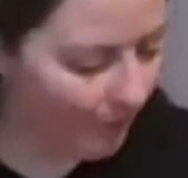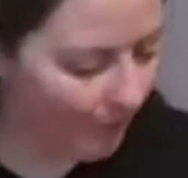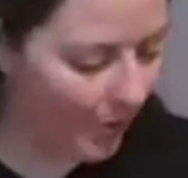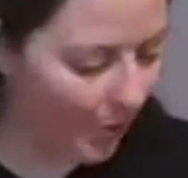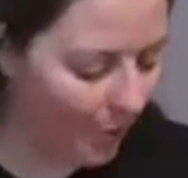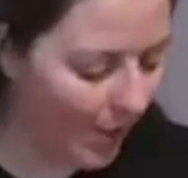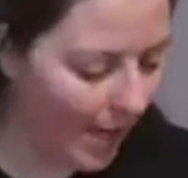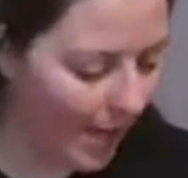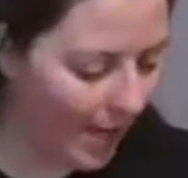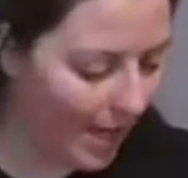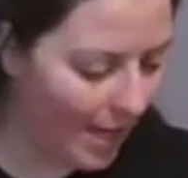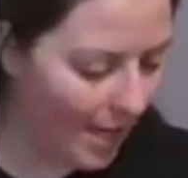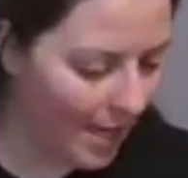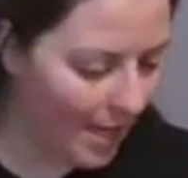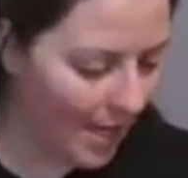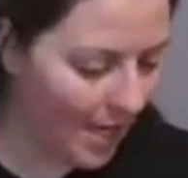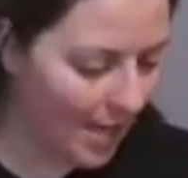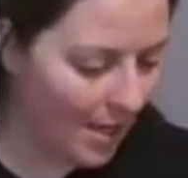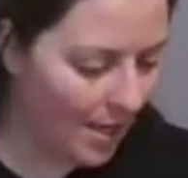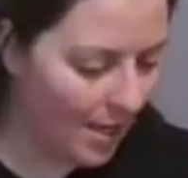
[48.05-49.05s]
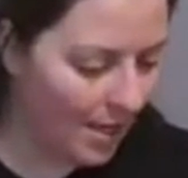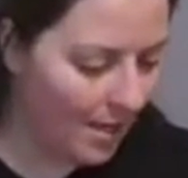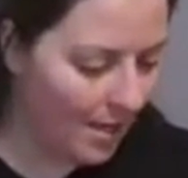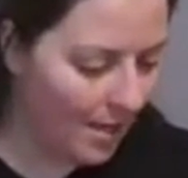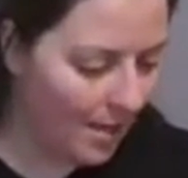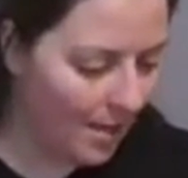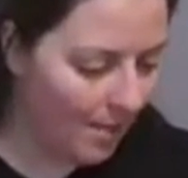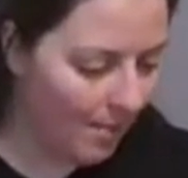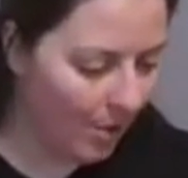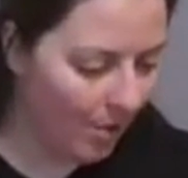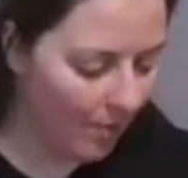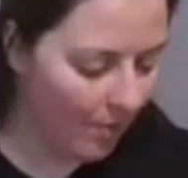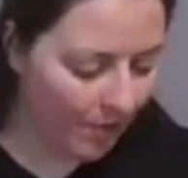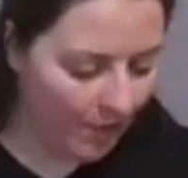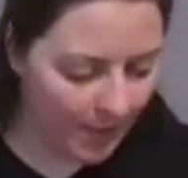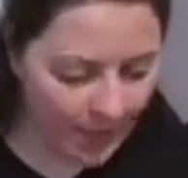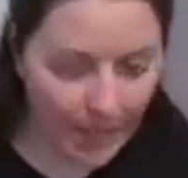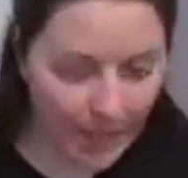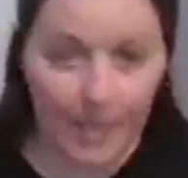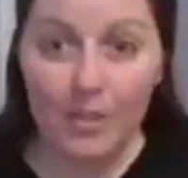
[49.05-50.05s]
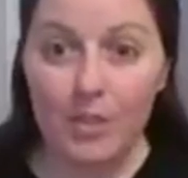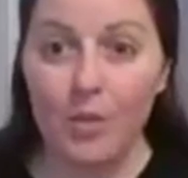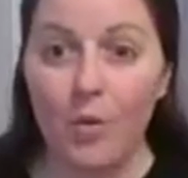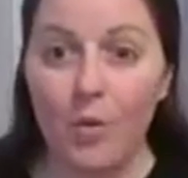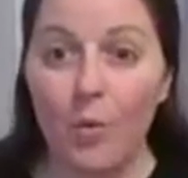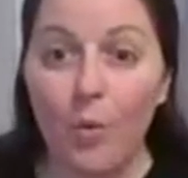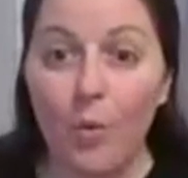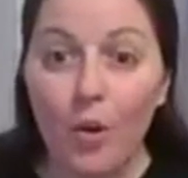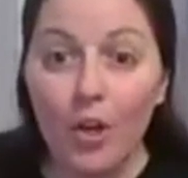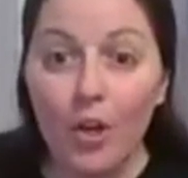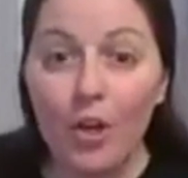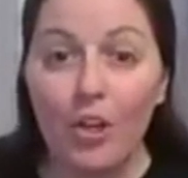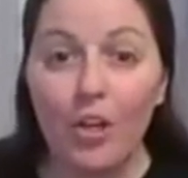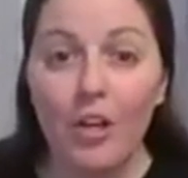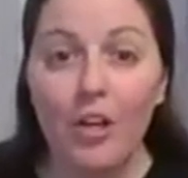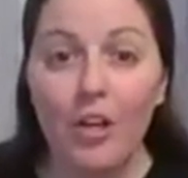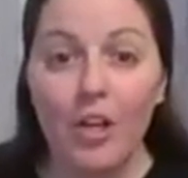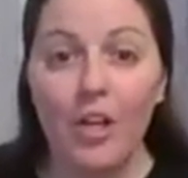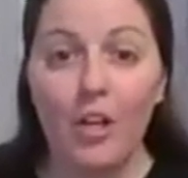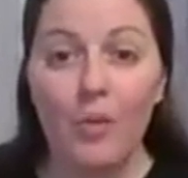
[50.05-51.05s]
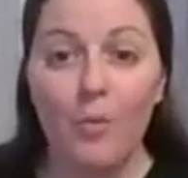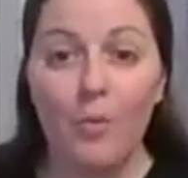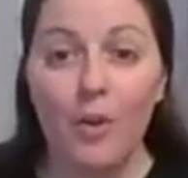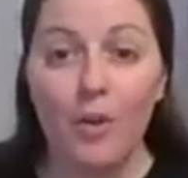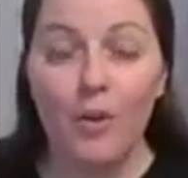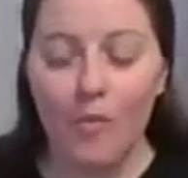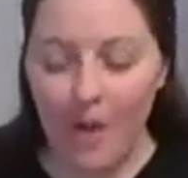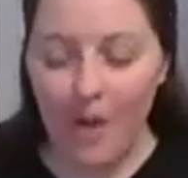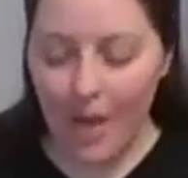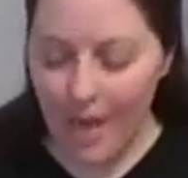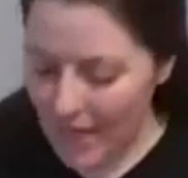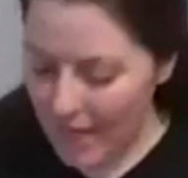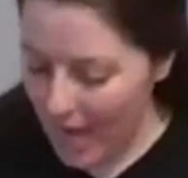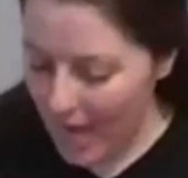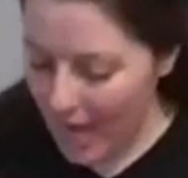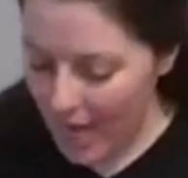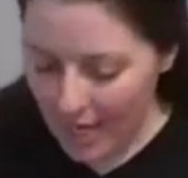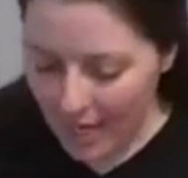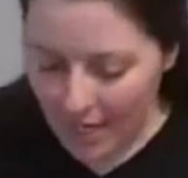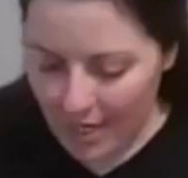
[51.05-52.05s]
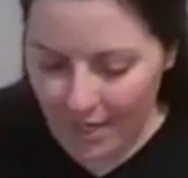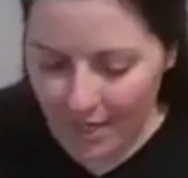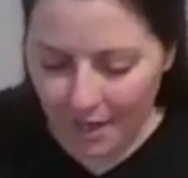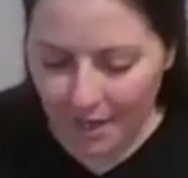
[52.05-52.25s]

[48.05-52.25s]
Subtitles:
Okay? Perfect. We're good. We're ready.